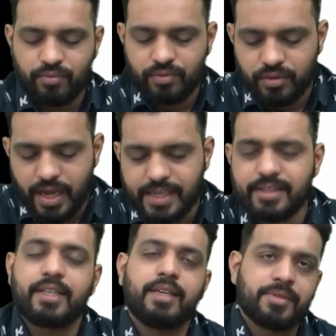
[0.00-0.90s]
as the
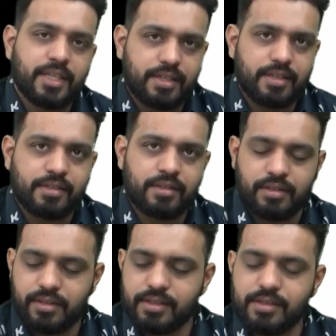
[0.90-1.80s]
name suggests,
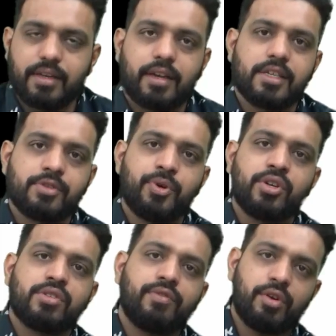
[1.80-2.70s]
this is a
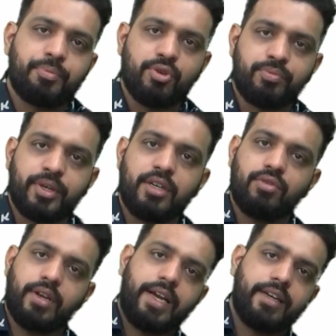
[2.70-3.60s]
response of the pupil to
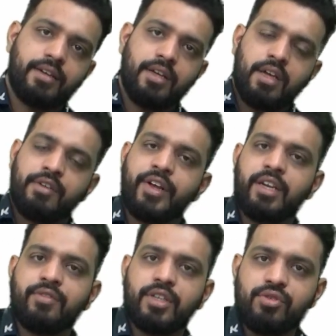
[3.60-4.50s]
light.
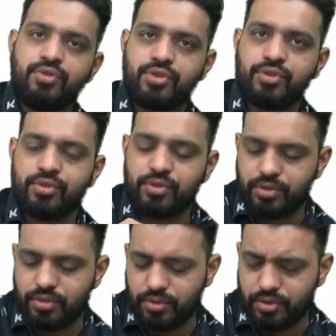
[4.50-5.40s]
Whenever you
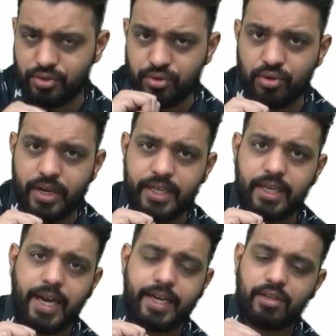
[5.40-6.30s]
show any
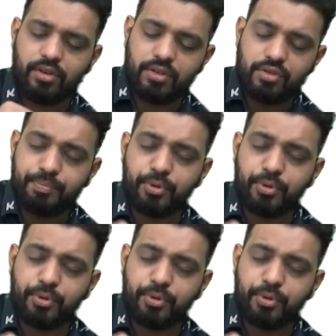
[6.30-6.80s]
light or you put